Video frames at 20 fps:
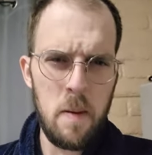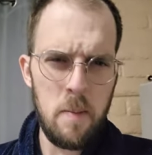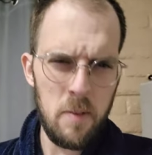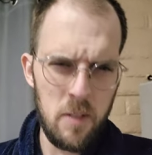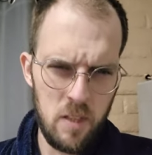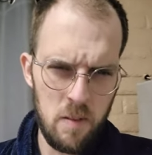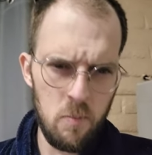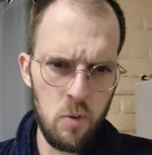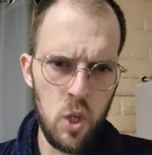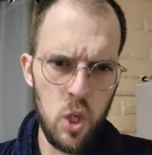
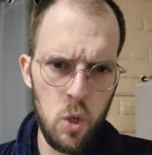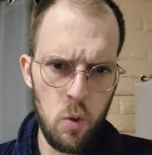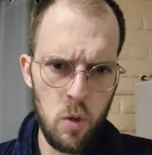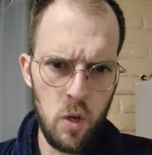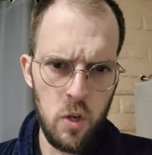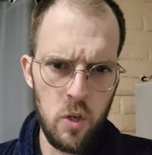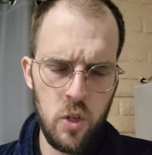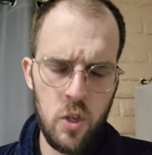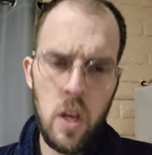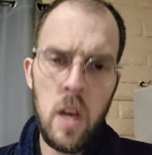maybe some
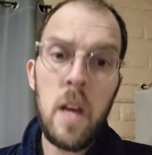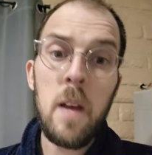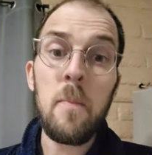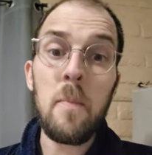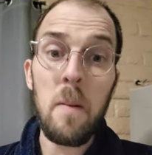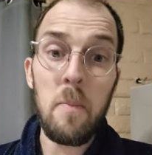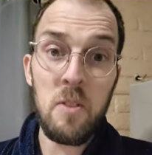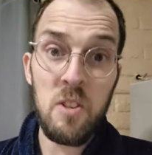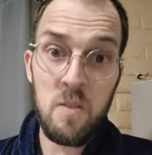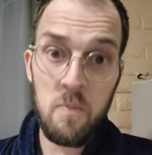shooters,
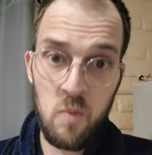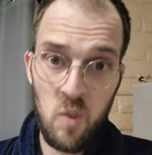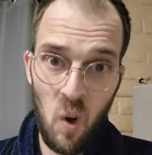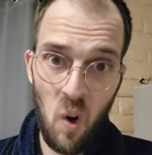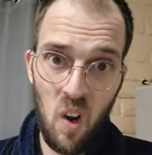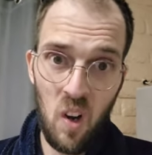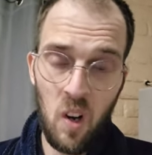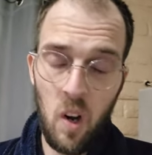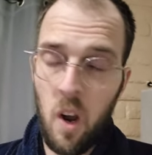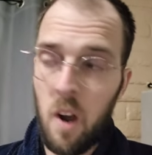maybe some
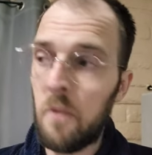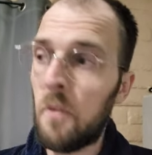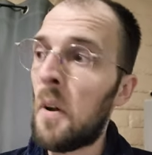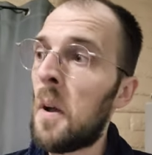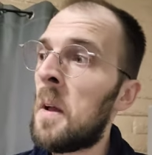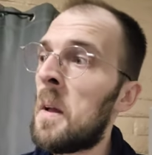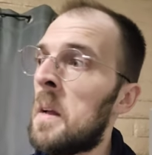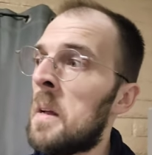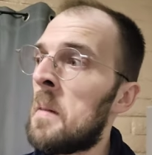Tarkov.